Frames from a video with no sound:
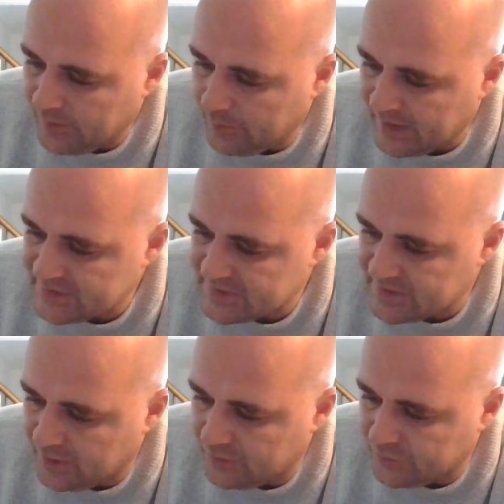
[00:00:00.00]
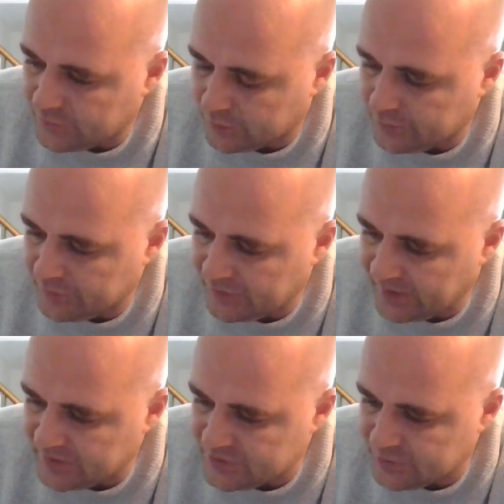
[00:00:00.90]
Mexico through the
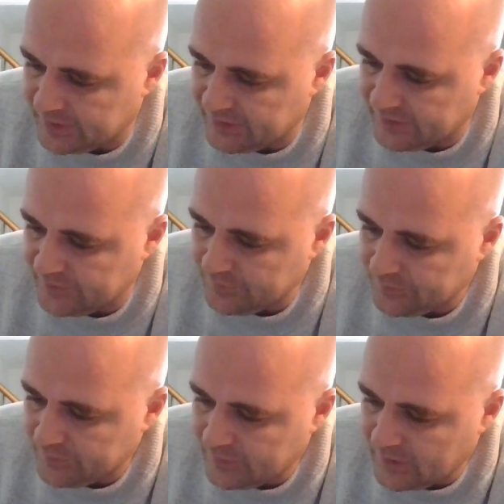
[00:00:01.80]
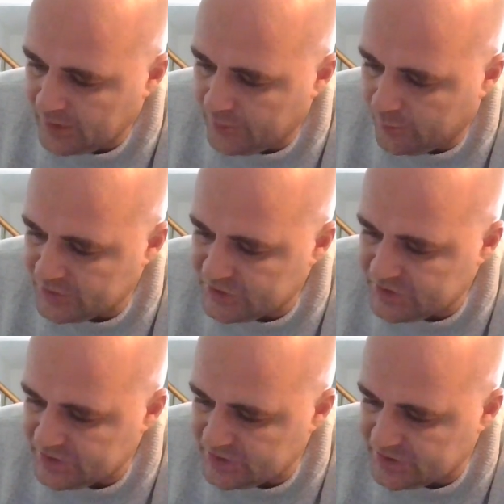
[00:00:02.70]
centuries,
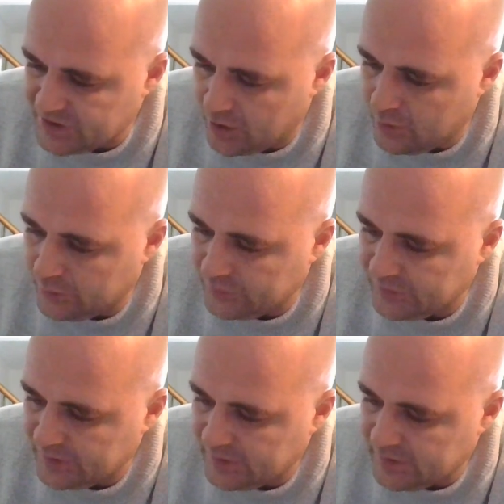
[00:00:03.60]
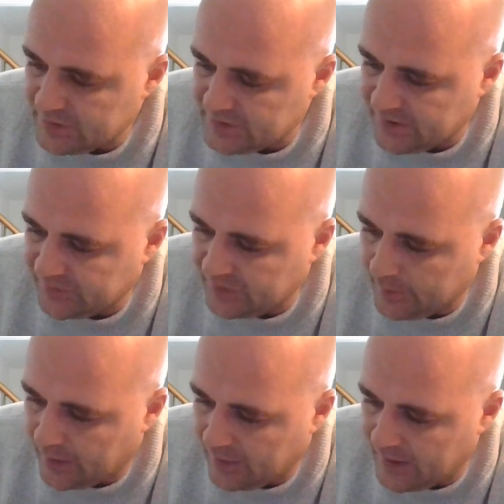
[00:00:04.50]
which shows just
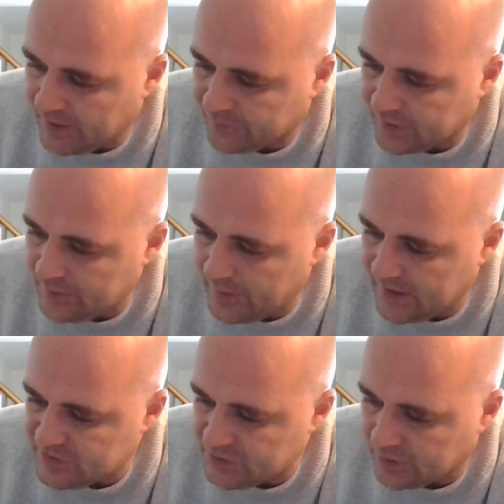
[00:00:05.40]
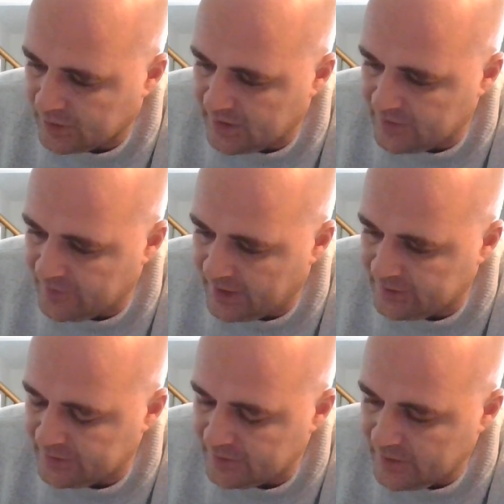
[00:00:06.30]
about every major
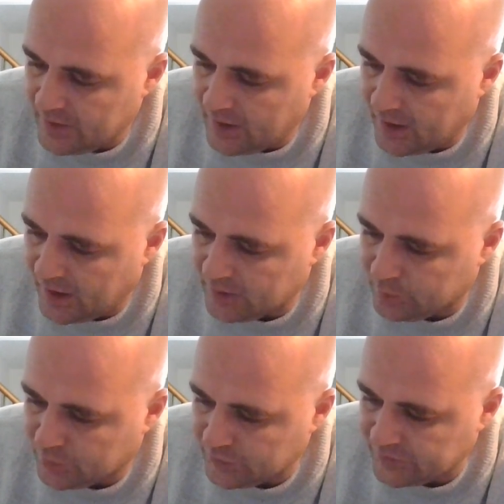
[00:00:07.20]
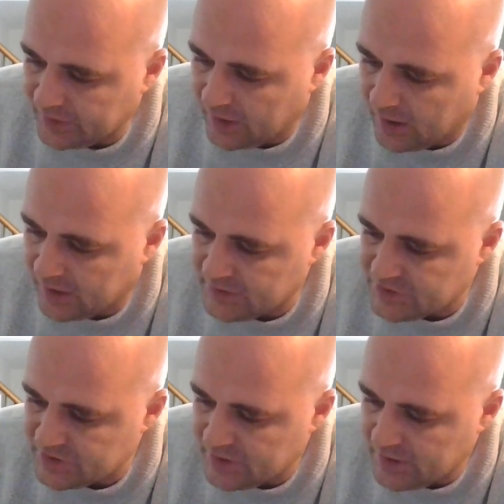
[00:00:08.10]
event and
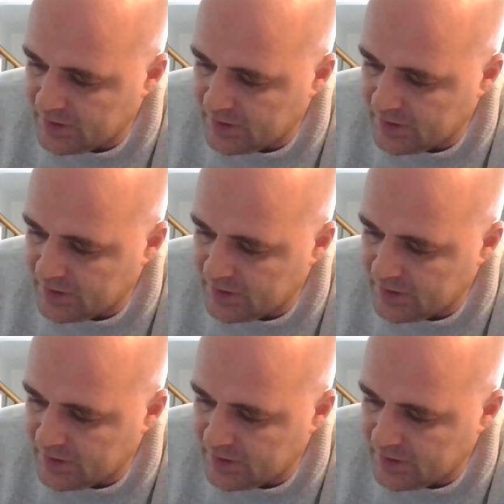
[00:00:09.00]
personage